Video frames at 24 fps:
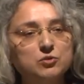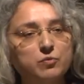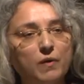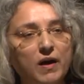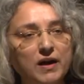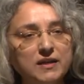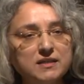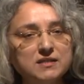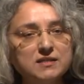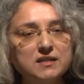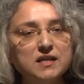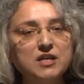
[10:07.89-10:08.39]

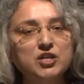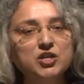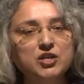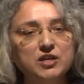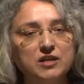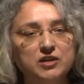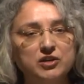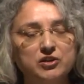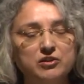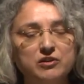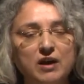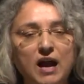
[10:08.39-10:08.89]
twice a
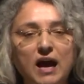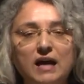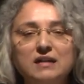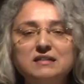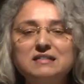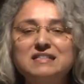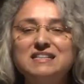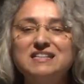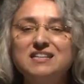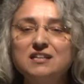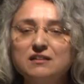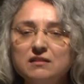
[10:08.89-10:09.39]
year
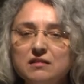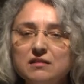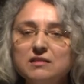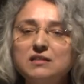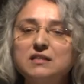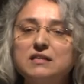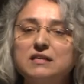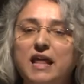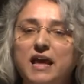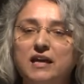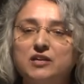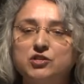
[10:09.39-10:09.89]
until the
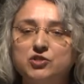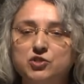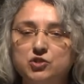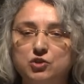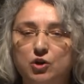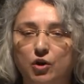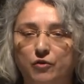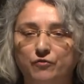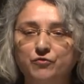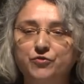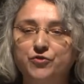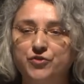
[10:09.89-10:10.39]
next
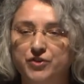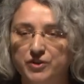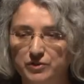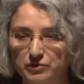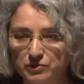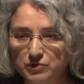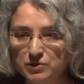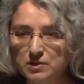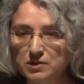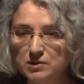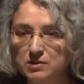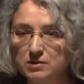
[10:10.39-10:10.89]

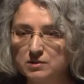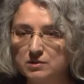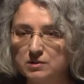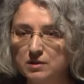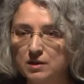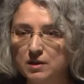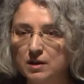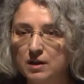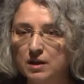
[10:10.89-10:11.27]
conference,